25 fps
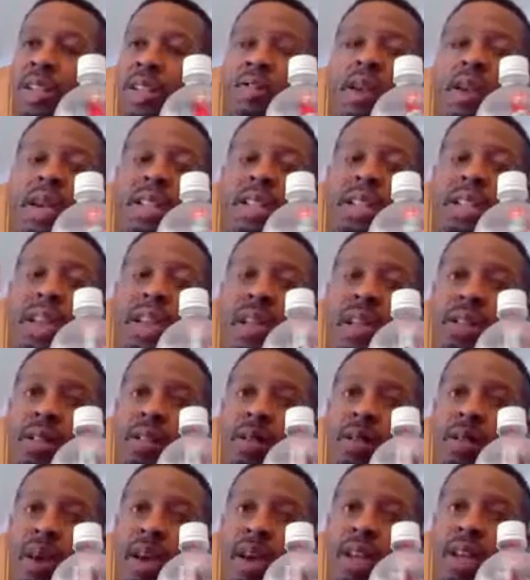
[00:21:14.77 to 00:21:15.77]
That's right, the
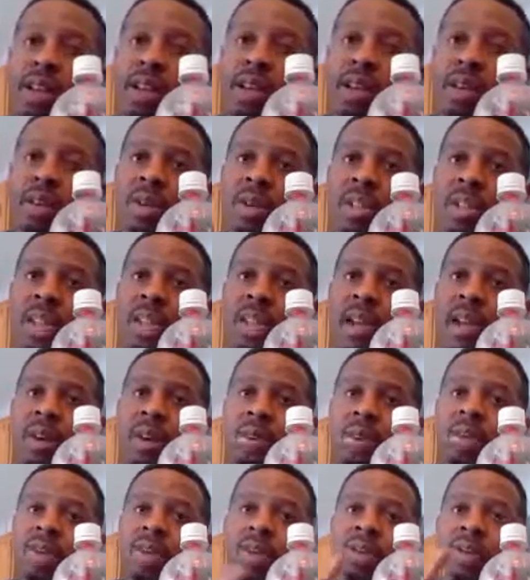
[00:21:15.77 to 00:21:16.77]
ketchup packet goes
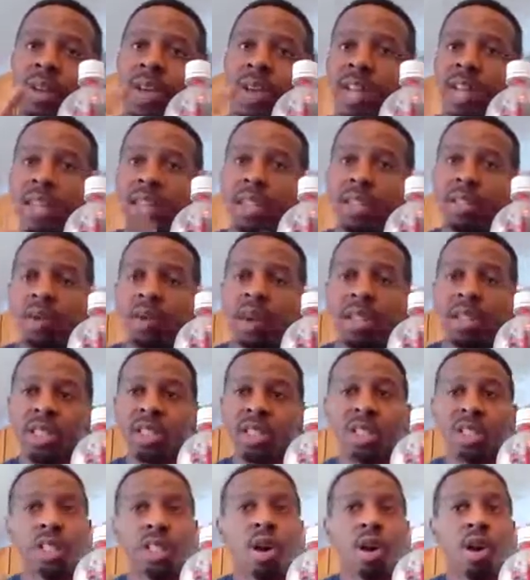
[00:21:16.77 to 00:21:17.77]
down. Okay, next
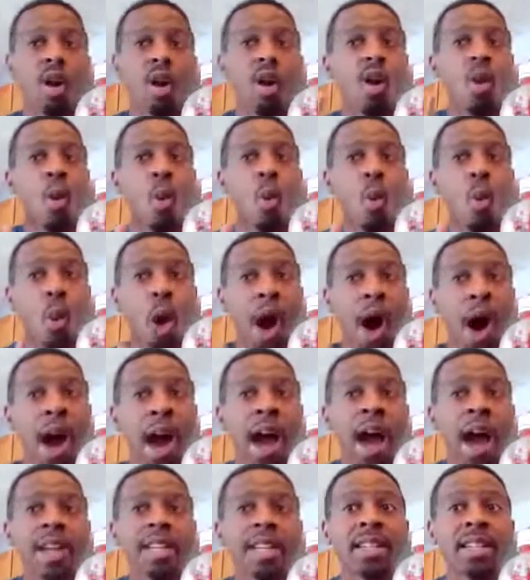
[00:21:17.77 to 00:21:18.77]
question.
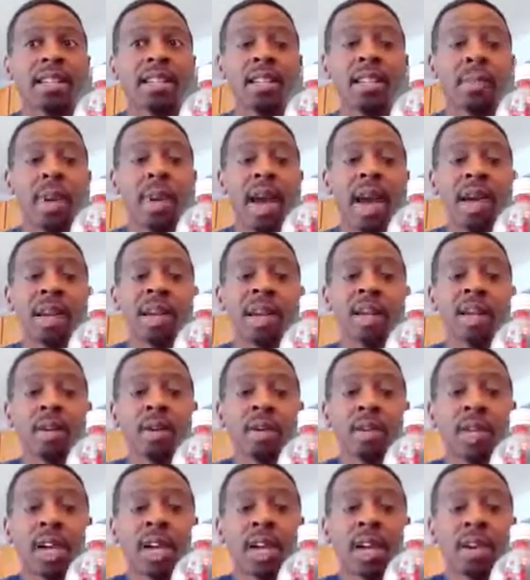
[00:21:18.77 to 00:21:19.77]
Why does the packet
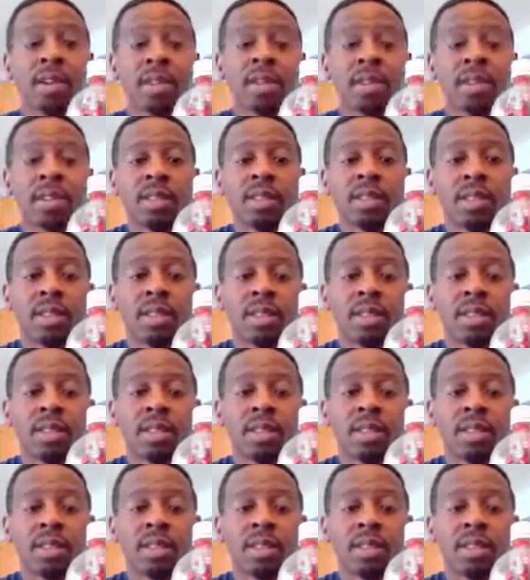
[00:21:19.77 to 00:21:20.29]
go down?